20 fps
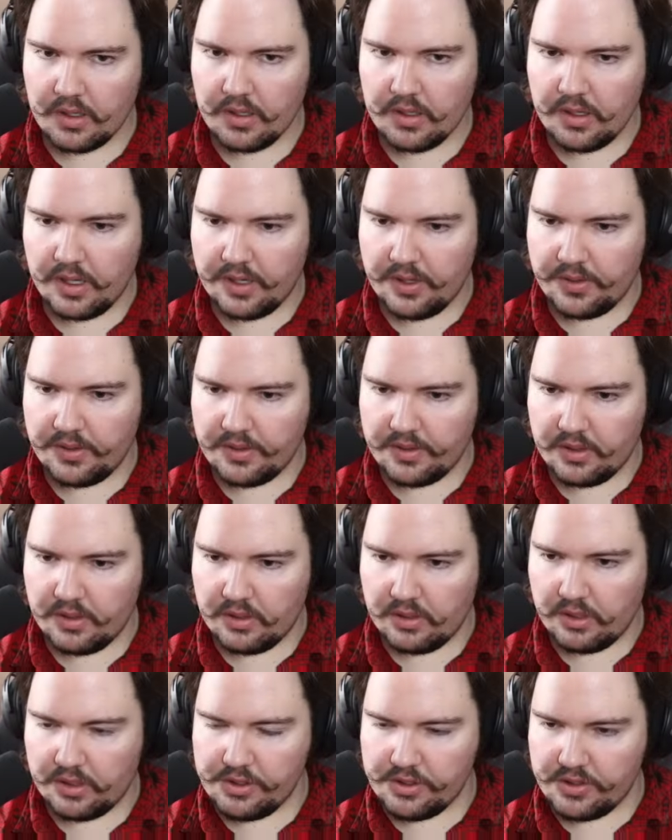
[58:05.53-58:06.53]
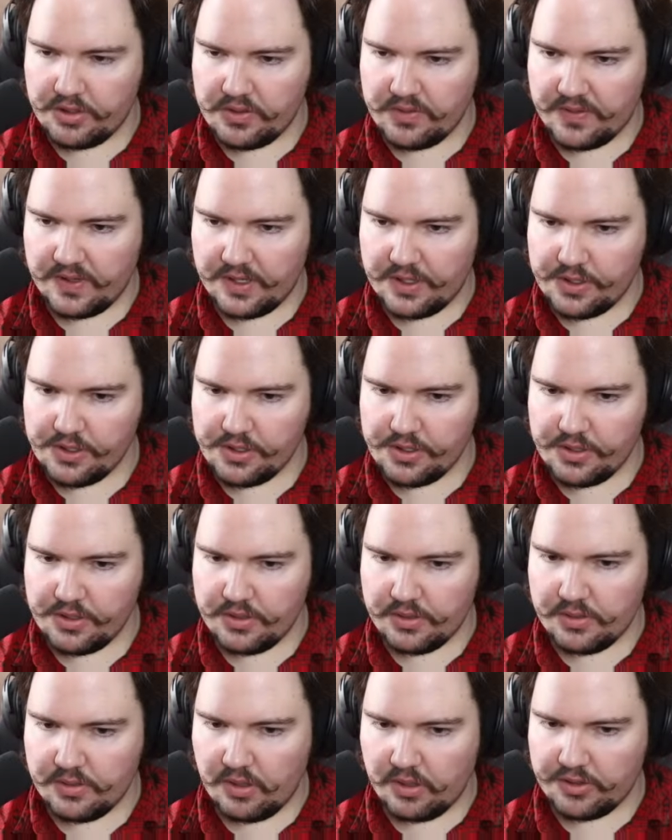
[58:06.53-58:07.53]
I know they're the largest fish,
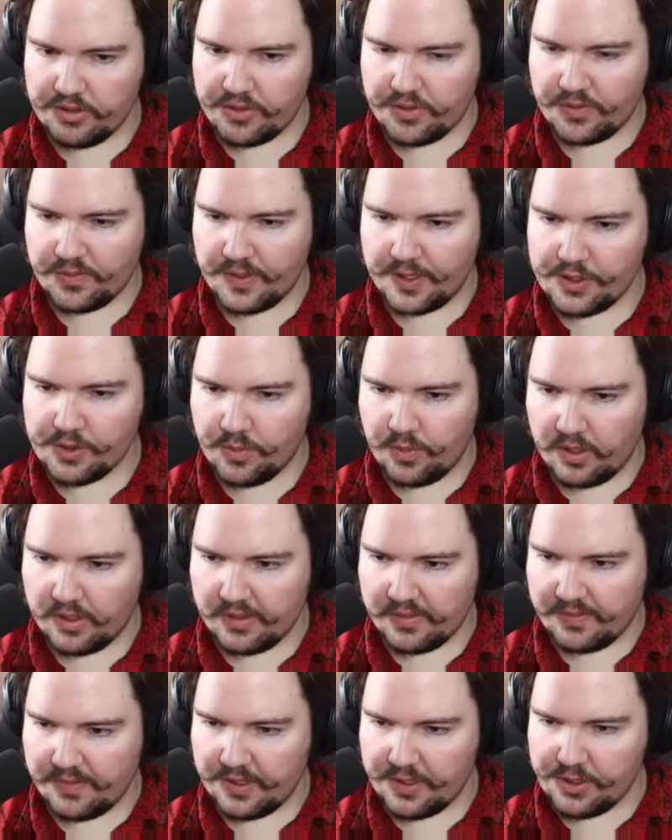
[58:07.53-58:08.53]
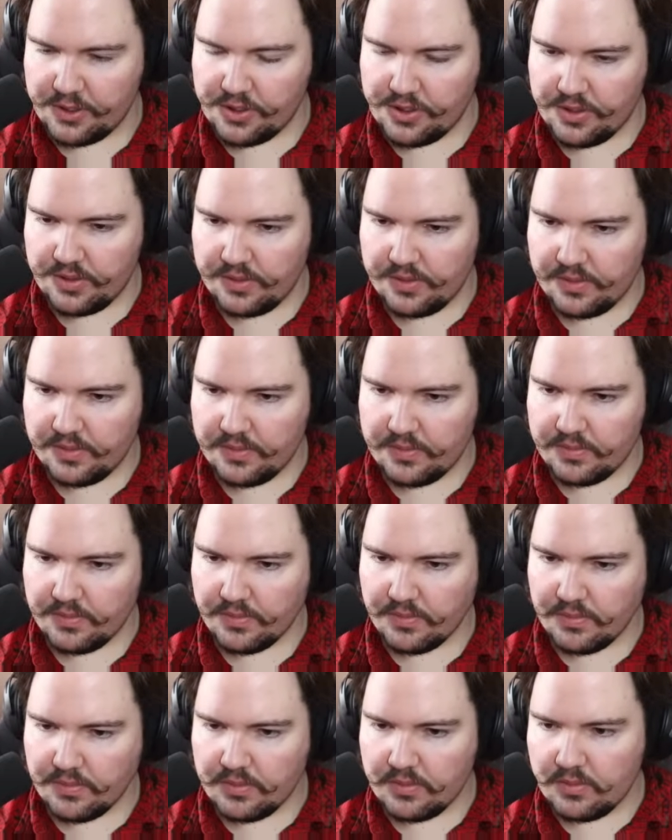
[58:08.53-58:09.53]
largest freshwater fish.
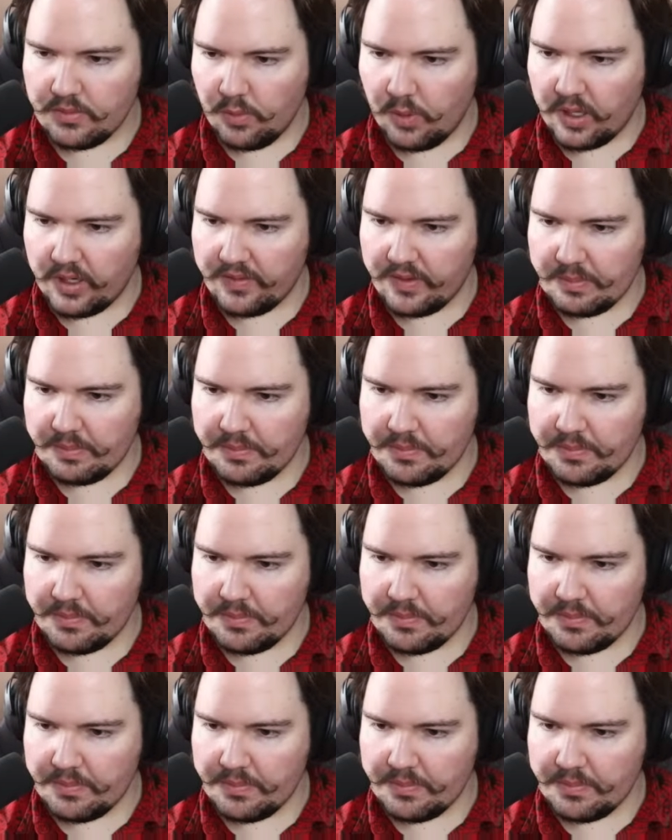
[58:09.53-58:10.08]
One of them.